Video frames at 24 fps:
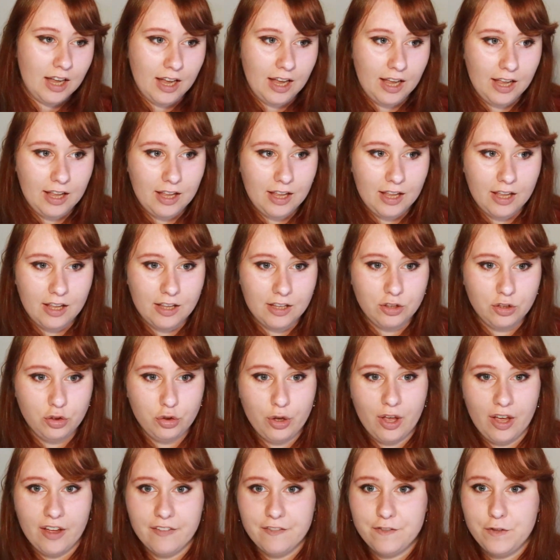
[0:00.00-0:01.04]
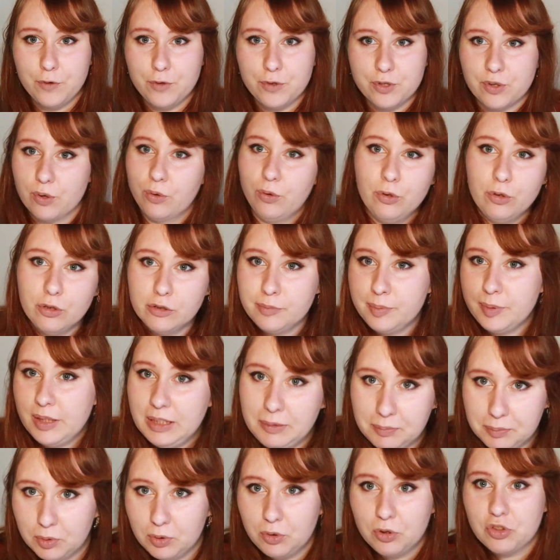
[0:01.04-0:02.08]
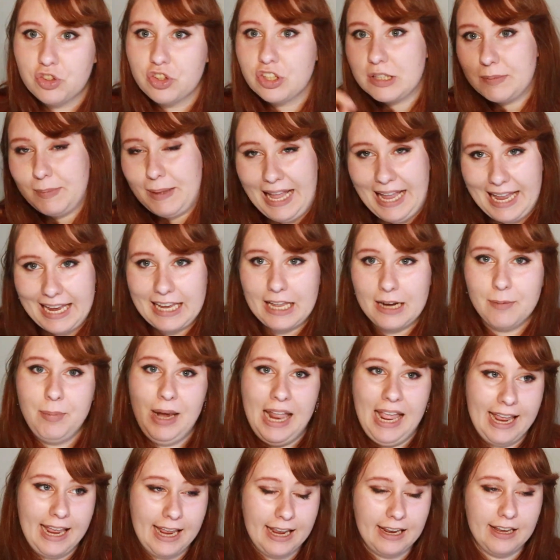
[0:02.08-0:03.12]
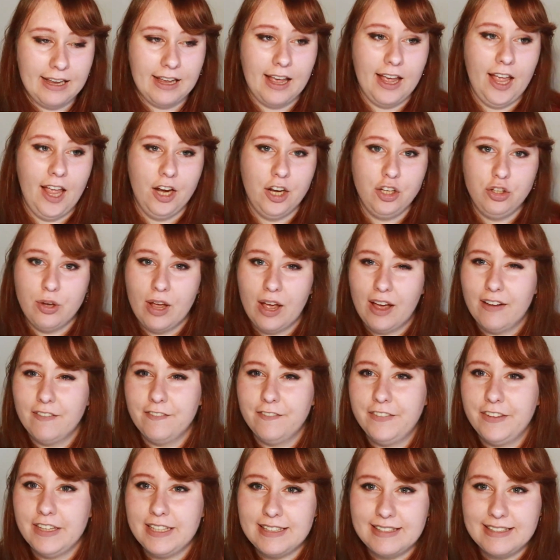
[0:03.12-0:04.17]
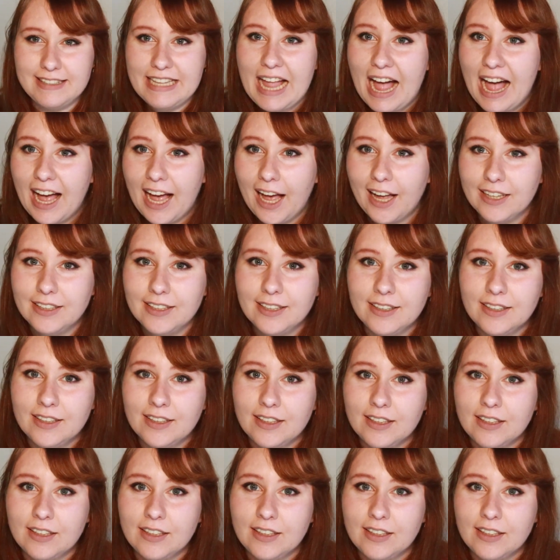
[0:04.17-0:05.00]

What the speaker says: and you have those old people just playing and playing, and you have this dad.